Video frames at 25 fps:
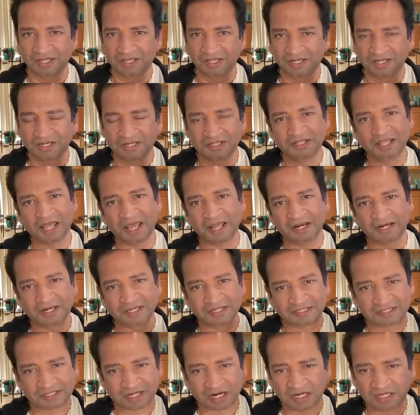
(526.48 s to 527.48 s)
It then
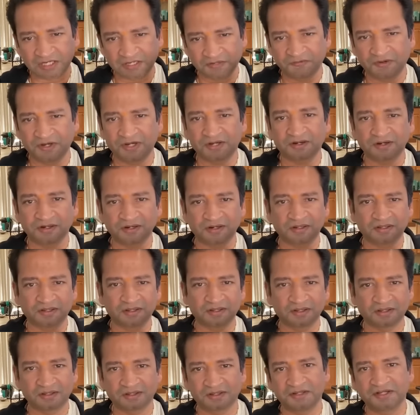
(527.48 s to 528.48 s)
is cultivated,
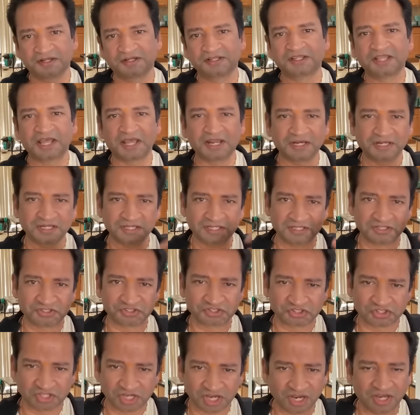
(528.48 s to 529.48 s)
it then
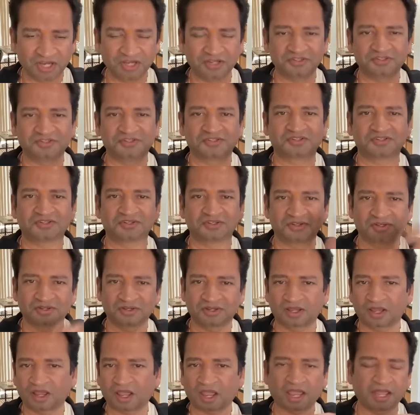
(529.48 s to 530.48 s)
is changed,
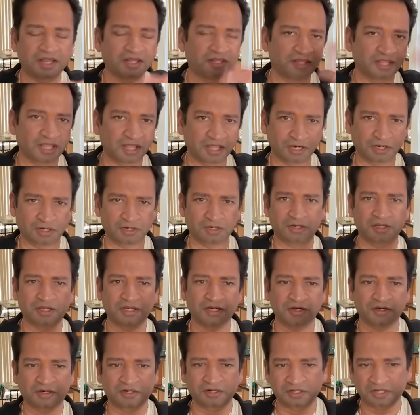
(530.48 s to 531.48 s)
and then
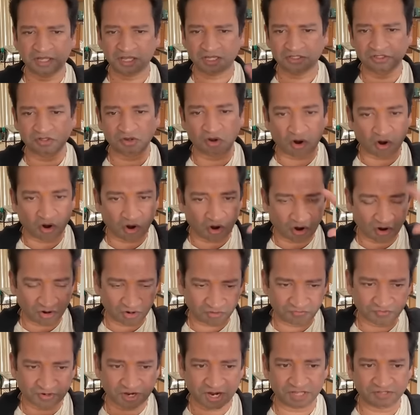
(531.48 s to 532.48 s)
it takes a lot
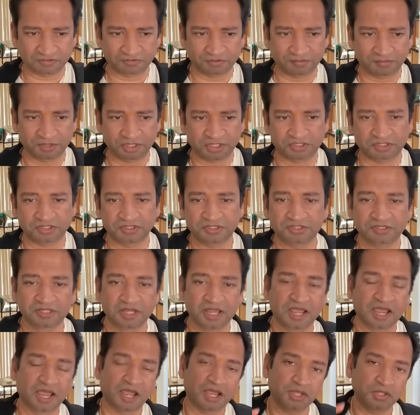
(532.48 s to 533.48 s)
of transformation,
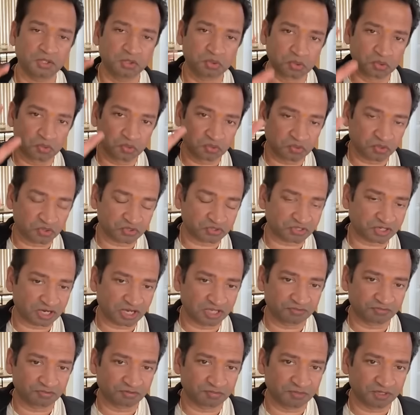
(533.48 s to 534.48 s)
and through those
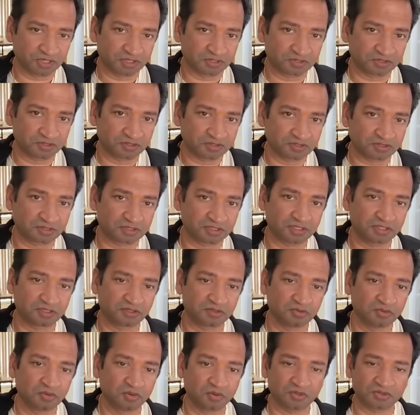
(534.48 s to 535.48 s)
transformations
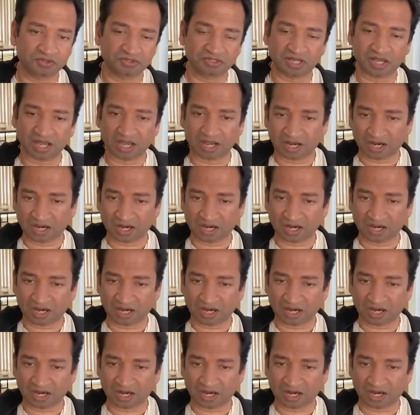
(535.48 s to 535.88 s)
it goes